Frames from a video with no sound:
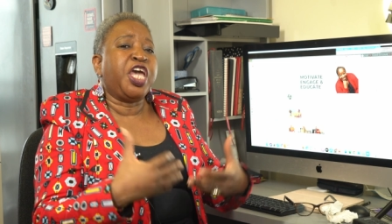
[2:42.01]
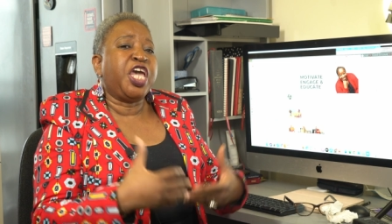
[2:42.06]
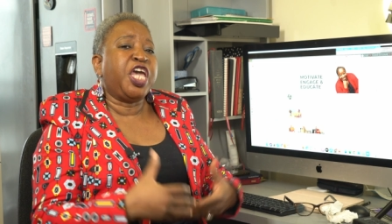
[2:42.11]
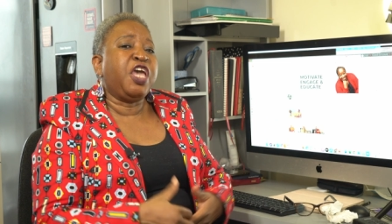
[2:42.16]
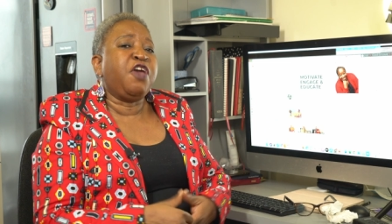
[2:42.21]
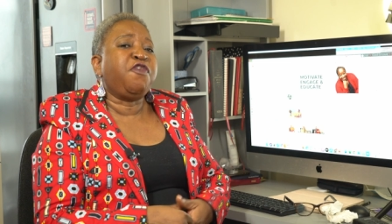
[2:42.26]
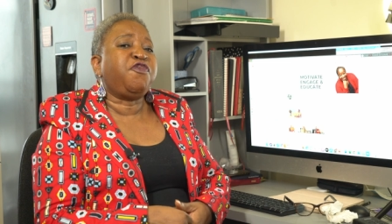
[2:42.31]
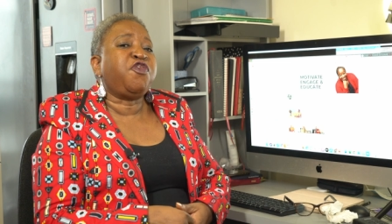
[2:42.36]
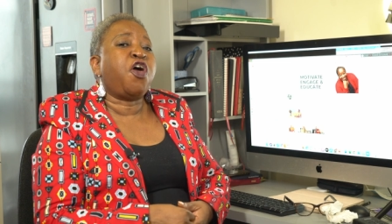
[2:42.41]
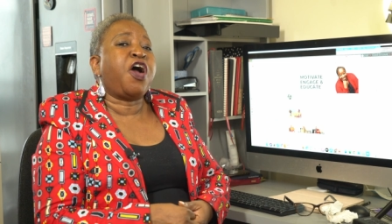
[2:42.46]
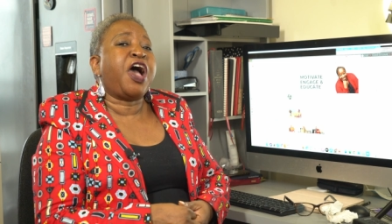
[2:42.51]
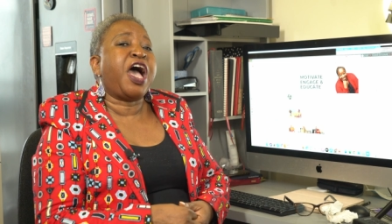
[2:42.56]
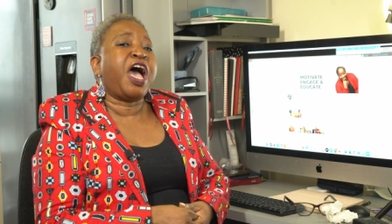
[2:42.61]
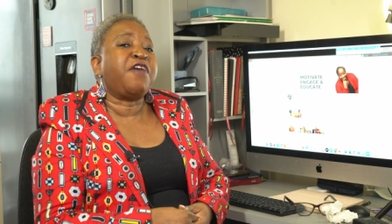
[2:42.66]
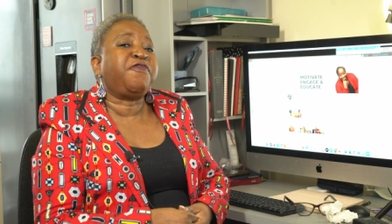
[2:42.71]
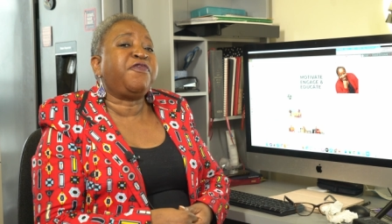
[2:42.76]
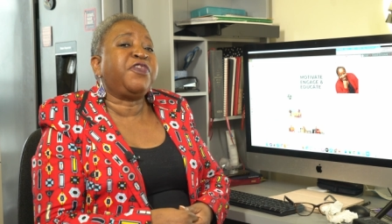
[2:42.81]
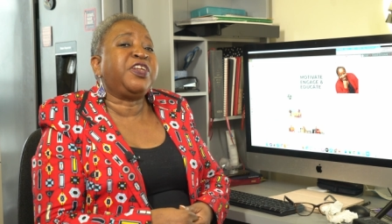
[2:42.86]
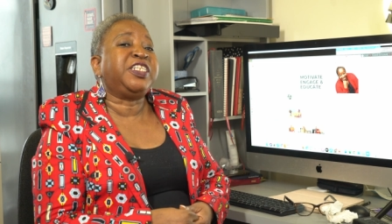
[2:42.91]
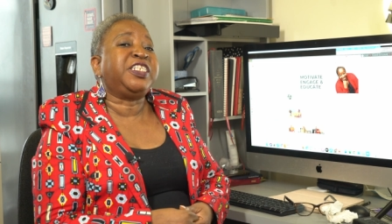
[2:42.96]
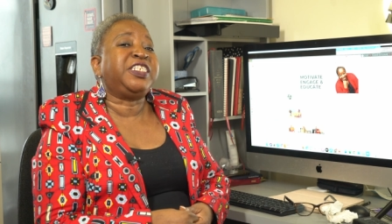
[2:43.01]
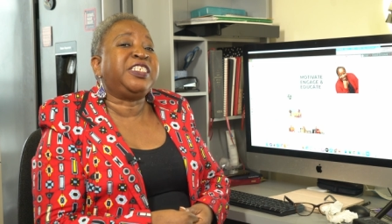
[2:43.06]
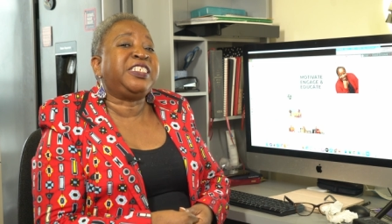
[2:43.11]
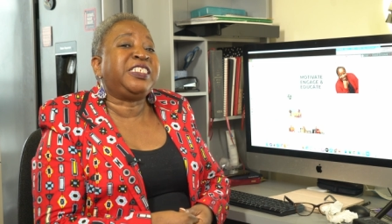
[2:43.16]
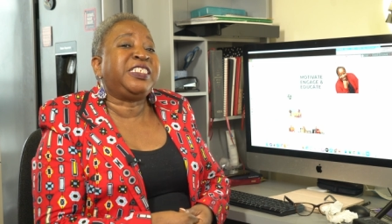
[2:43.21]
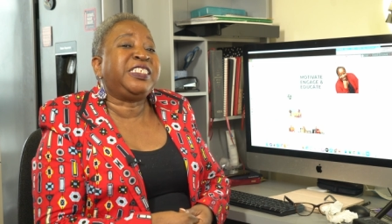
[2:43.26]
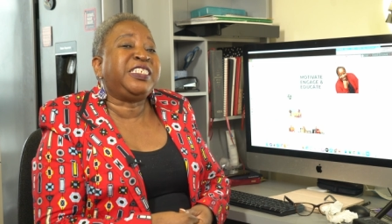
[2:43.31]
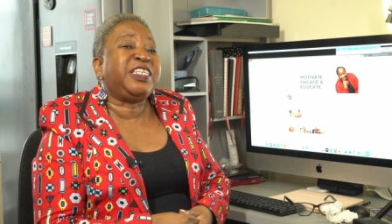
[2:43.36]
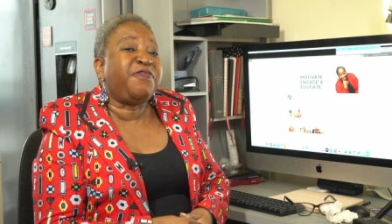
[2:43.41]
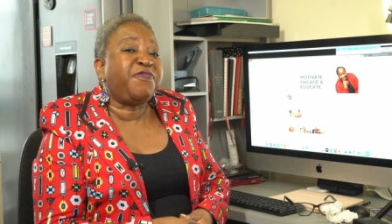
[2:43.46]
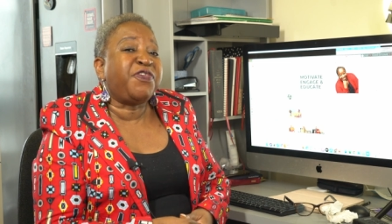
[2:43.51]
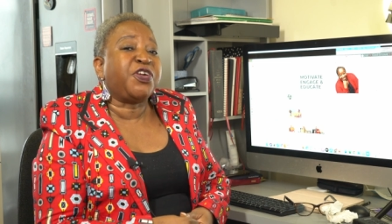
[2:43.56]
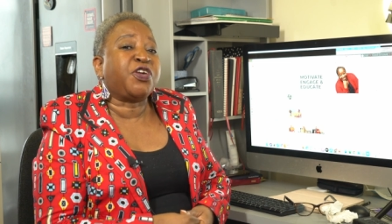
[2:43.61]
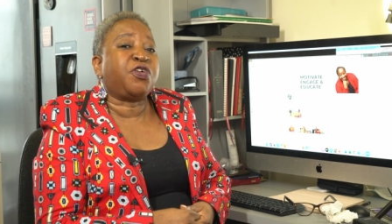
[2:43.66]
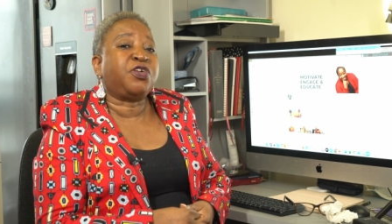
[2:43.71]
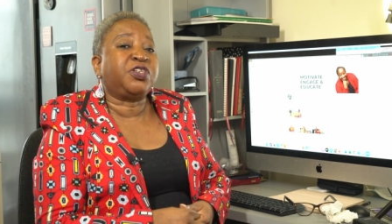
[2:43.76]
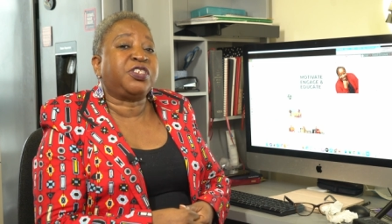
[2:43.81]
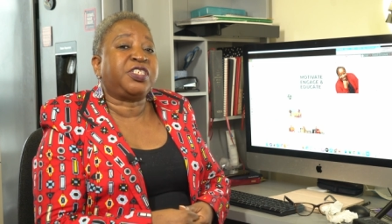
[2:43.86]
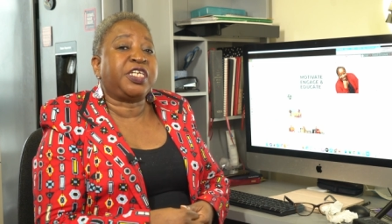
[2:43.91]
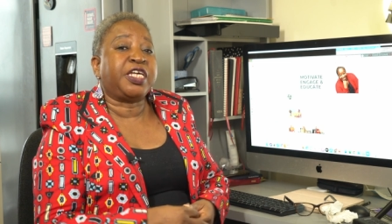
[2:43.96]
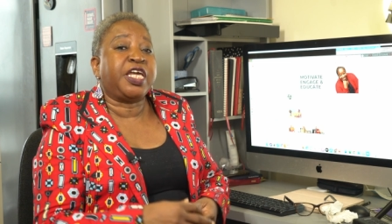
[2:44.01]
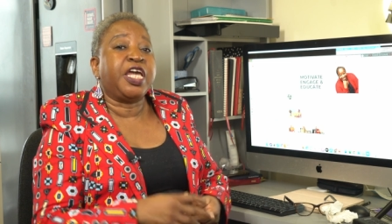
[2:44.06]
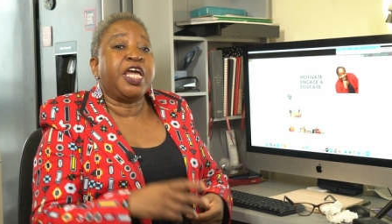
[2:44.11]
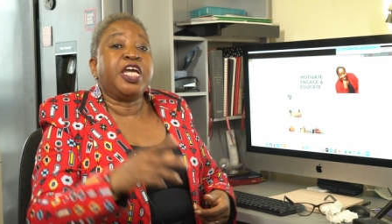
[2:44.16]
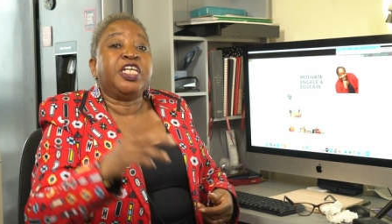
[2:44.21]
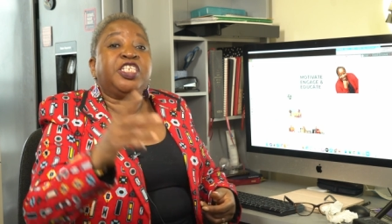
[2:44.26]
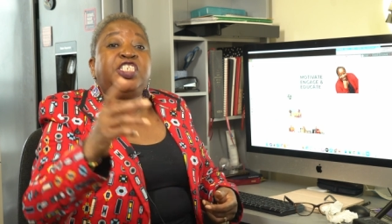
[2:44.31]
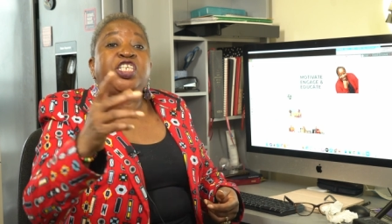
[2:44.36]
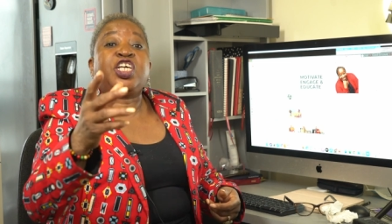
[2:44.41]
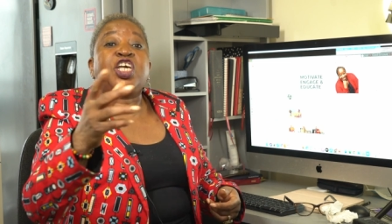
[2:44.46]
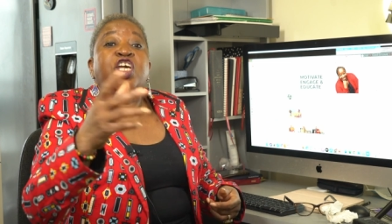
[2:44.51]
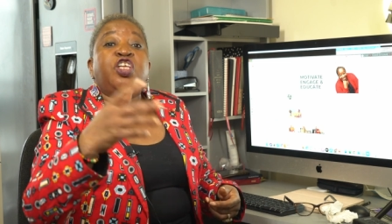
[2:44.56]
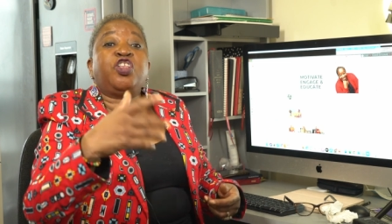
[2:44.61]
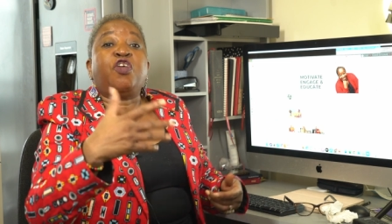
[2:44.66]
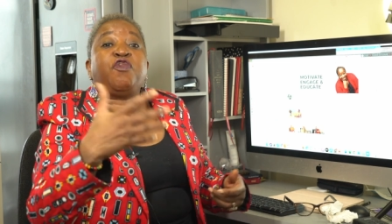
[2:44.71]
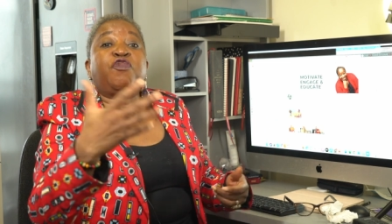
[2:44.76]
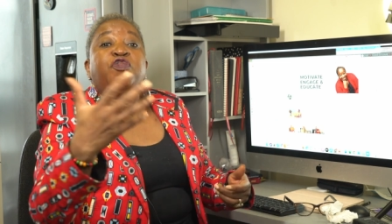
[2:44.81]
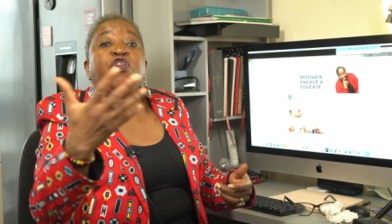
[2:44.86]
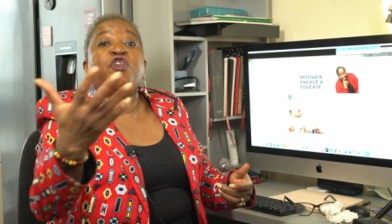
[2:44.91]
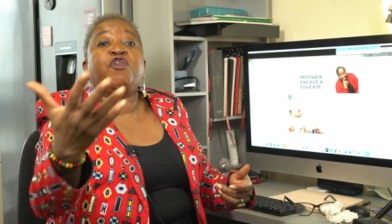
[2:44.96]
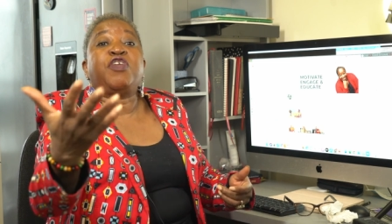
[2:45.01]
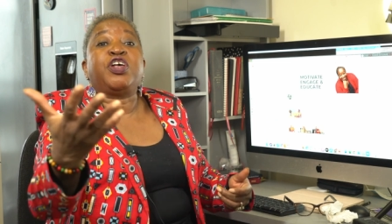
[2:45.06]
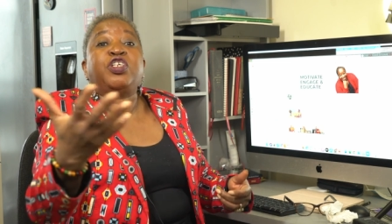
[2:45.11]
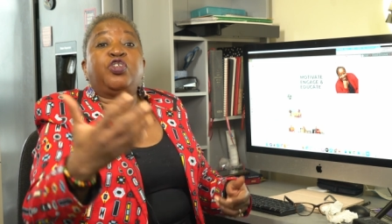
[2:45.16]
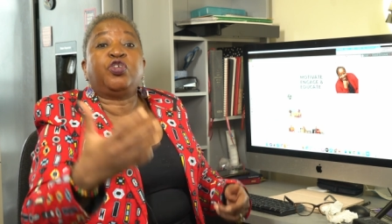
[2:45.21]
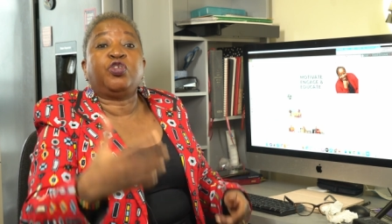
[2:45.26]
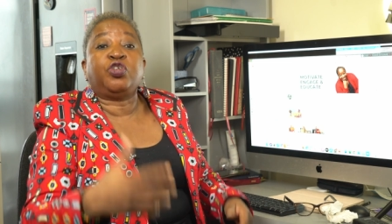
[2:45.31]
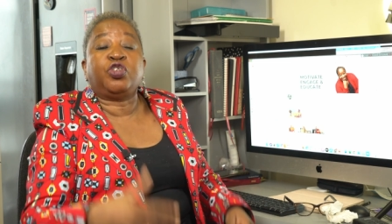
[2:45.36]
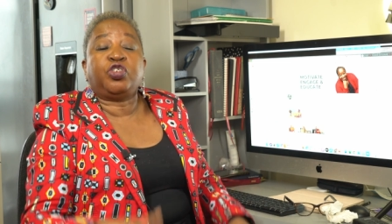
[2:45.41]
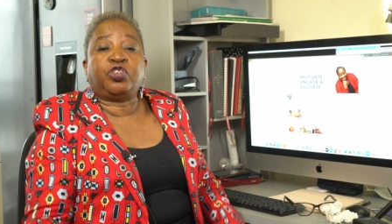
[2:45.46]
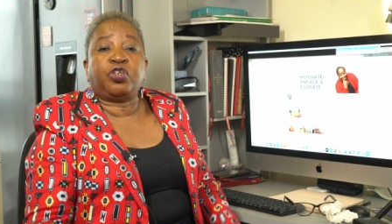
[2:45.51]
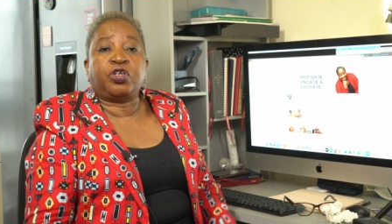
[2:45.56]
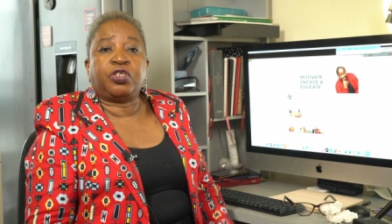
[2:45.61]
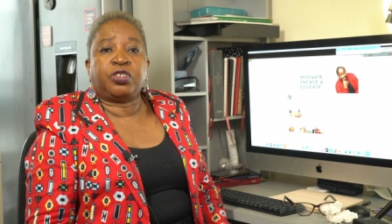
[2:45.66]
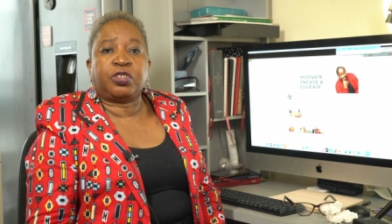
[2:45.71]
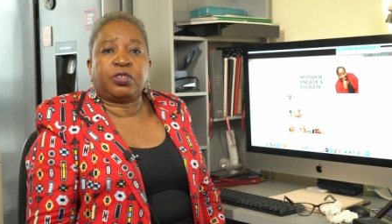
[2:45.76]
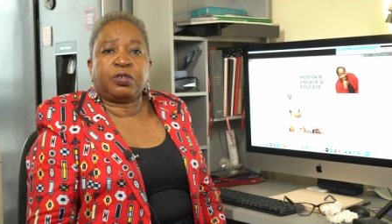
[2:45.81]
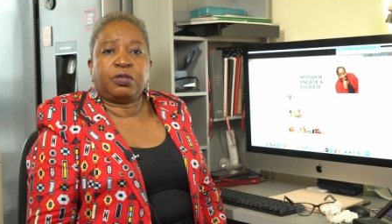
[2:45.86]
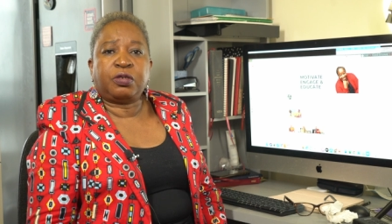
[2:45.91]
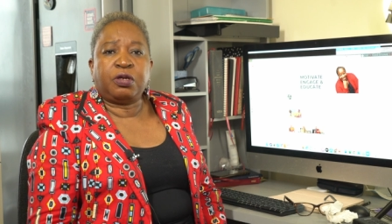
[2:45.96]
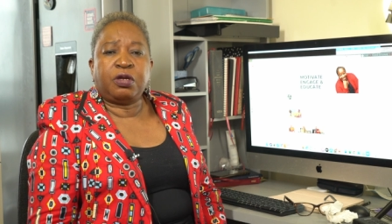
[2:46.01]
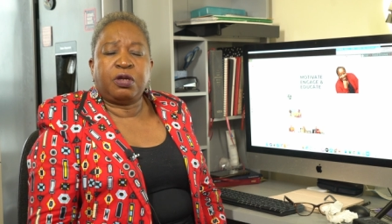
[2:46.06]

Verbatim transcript: if you're having difficulty ticking off your resolutions.